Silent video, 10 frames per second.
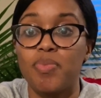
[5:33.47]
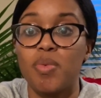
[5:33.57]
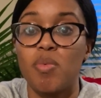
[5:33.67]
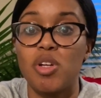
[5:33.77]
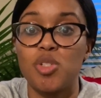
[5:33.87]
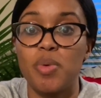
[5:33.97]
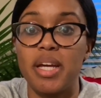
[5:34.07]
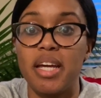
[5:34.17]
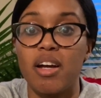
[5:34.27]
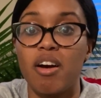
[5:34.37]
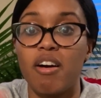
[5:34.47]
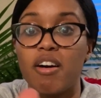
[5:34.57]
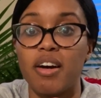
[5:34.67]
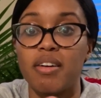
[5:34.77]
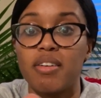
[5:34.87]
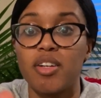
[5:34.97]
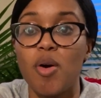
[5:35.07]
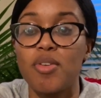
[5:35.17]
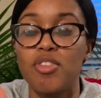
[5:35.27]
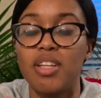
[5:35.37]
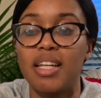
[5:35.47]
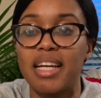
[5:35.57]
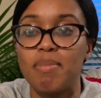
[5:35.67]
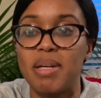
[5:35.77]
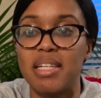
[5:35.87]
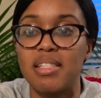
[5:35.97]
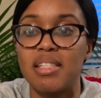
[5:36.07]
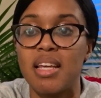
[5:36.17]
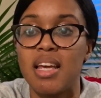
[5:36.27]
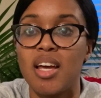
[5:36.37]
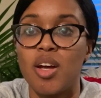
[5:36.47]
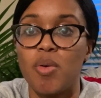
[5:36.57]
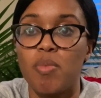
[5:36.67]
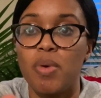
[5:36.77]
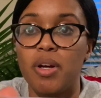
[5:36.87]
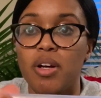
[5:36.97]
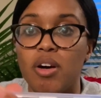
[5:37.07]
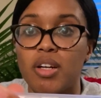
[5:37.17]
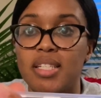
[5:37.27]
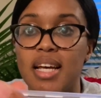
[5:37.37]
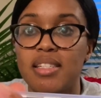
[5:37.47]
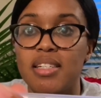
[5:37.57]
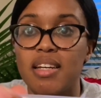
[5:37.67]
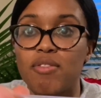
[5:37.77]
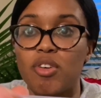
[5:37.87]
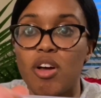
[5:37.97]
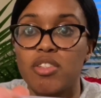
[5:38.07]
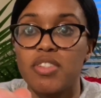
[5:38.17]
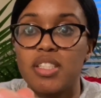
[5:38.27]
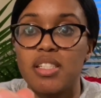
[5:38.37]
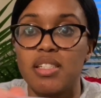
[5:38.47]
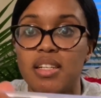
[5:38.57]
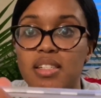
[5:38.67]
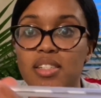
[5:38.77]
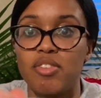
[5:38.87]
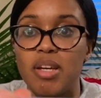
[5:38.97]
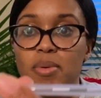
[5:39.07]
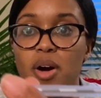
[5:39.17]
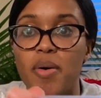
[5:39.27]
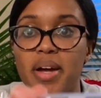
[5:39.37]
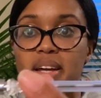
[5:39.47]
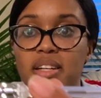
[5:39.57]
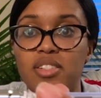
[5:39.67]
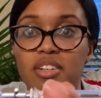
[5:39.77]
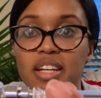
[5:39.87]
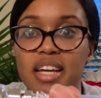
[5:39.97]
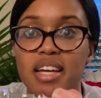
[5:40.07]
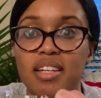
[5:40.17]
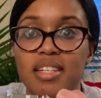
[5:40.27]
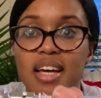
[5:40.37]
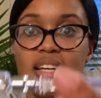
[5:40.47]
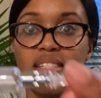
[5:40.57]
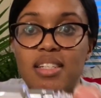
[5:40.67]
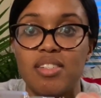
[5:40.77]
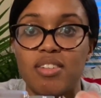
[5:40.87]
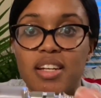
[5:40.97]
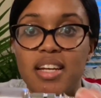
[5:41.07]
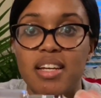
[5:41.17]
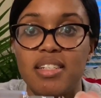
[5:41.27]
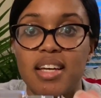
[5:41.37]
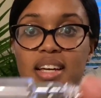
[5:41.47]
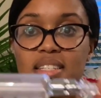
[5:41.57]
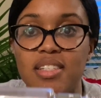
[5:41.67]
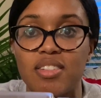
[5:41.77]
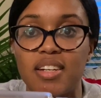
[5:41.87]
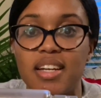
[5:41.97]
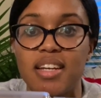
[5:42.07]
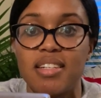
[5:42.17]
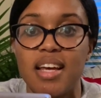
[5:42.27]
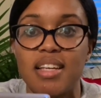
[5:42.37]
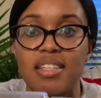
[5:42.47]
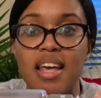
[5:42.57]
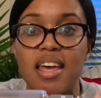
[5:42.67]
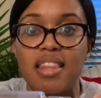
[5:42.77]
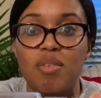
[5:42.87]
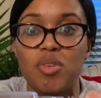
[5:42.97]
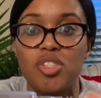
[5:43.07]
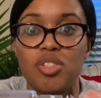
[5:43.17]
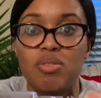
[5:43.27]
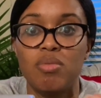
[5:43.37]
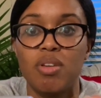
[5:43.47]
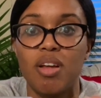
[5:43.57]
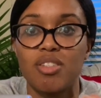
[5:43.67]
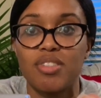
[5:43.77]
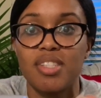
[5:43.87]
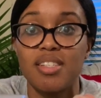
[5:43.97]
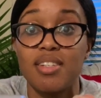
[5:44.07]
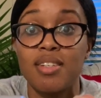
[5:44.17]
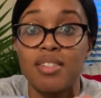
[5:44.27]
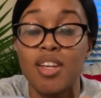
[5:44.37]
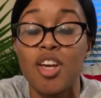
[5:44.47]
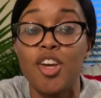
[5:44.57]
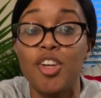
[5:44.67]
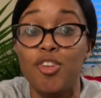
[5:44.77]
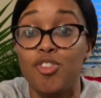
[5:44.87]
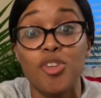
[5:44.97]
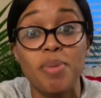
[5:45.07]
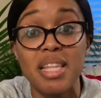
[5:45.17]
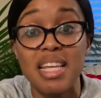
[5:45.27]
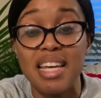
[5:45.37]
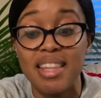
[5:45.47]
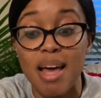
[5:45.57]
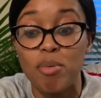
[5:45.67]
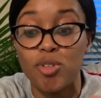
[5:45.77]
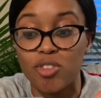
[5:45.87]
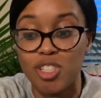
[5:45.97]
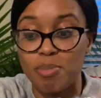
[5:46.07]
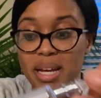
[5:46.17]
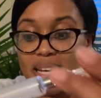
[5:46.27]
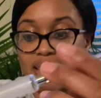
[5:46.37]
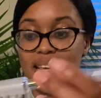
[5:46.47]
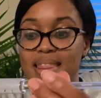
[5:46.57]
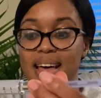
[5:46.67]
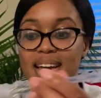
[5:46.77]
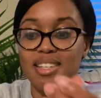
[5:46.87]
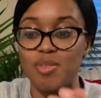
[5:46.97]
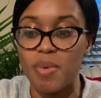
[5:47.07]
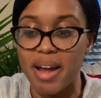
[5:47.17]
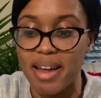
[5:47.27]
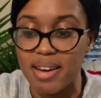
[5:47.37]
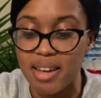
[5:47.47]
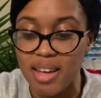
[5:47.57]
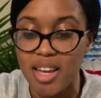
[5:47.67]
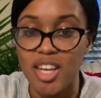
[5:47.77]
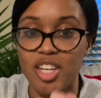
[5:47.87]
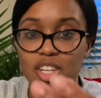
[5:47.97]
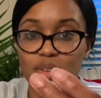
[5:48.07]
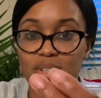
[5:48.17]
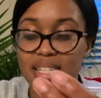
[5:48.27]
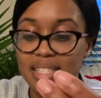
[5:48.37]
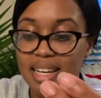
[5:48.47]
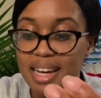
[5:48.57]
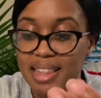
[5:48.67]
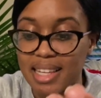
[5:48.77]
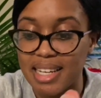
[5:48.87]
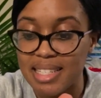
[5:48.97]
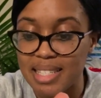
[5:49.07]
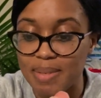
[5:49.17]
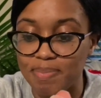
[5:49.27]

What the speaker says: Once we are going through the ligaments, we are testing for loss of resistance, and you keep going, inserting in, test, inserting in, test, inserting in, test. Then once you lost resistance, you should be in the epidural space, and that is when you disconnect this